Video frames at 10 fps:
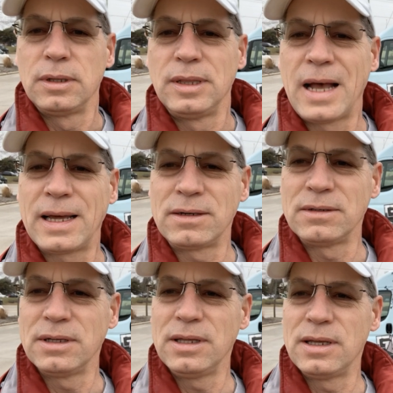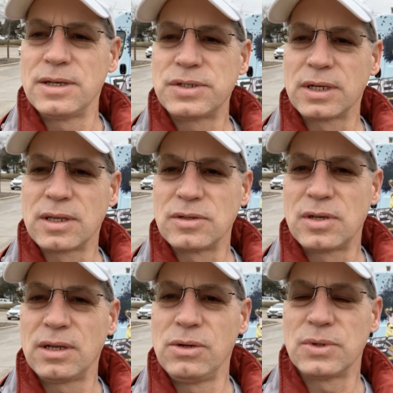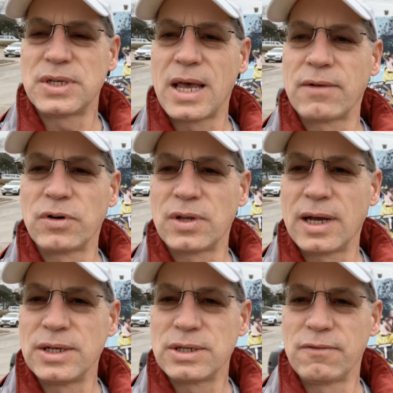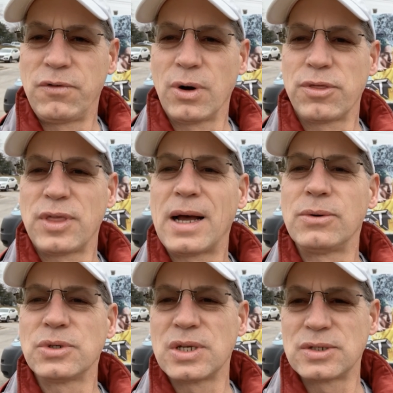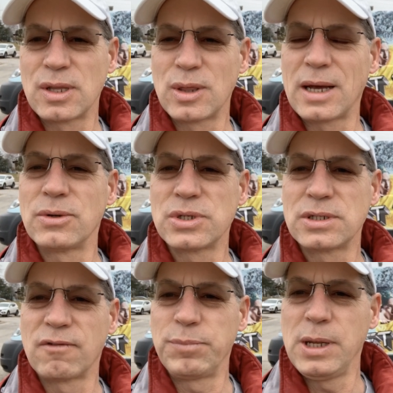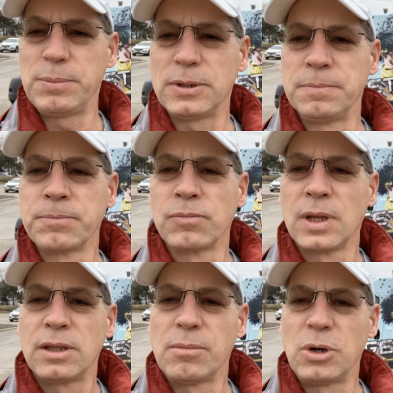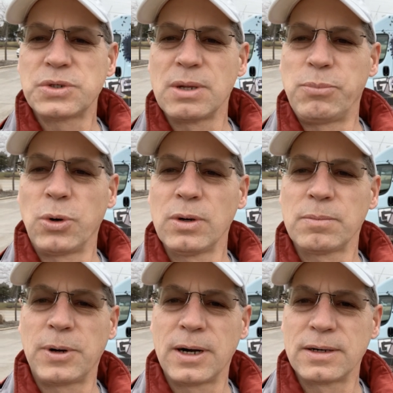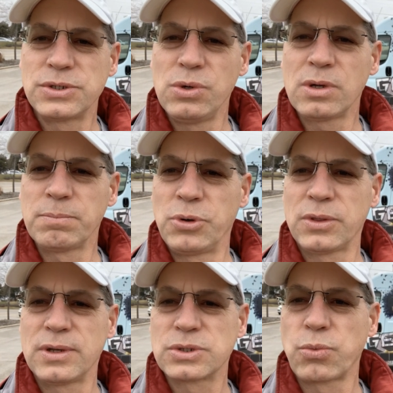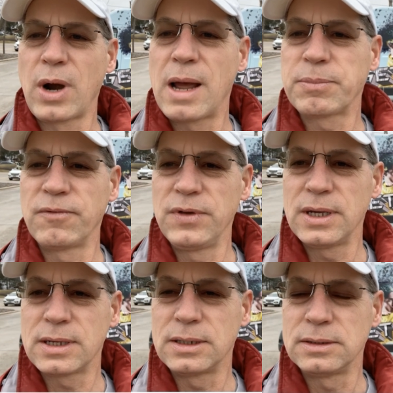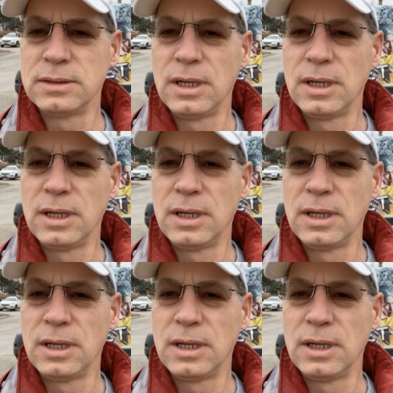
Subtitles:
not only is it continuous advertising for thousands and thousands of people, the most important part is you can put this wrapped vehicle